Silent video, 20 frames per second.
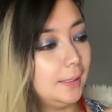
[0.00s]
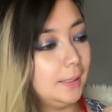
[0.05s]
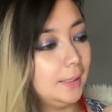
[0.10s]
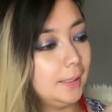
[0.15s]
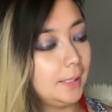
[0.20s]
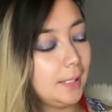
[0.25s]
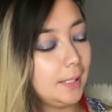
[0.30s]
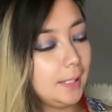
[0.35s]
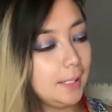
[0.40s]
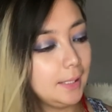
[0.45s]

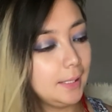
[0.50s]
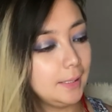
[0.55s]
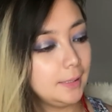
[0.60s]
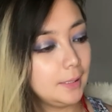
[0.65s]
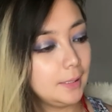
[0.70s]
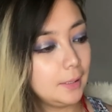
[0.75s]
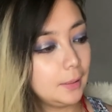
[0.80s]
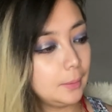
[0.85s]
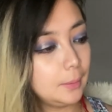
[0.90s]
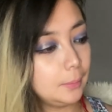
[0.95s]
And
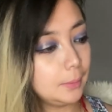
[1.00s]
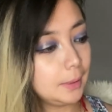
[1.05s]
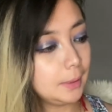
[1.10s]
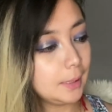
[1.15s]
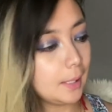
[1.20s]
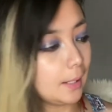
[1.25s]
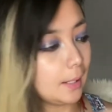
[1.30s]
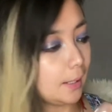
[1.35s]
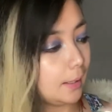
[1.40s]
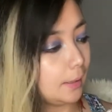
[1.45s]

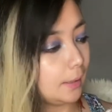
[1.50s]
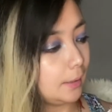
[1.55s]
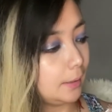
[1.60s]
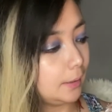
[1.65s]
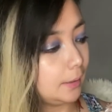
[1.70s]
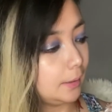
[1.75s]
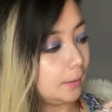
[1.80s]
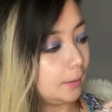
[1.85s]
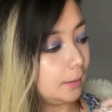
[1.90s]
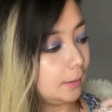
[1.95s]
yeah,
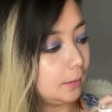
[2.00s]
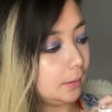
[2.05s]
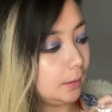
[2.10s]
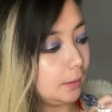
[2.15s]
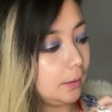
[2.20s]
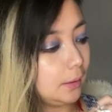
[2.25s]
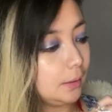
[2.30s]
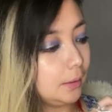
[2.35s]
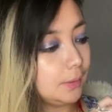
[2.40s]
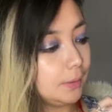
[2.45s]
it
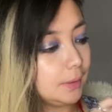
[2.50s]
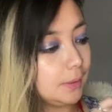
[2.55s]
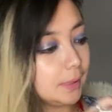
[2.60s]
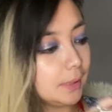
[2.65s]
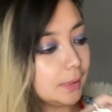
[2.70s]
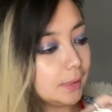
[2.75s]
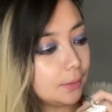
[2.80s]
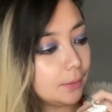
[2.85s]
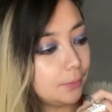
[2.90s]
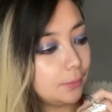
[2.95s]
even
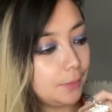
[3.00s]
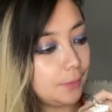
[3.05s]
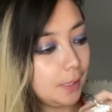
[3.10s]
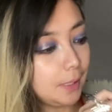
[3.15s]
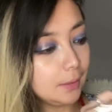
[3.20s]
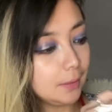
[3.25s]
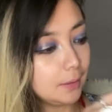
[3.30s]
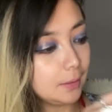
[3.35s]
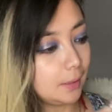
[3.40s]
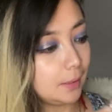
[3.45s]
says
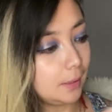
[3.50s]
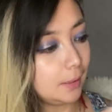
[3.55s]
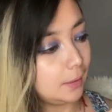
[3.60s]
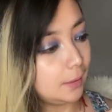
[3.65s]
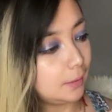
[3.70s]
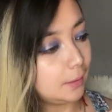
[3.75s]
Vega.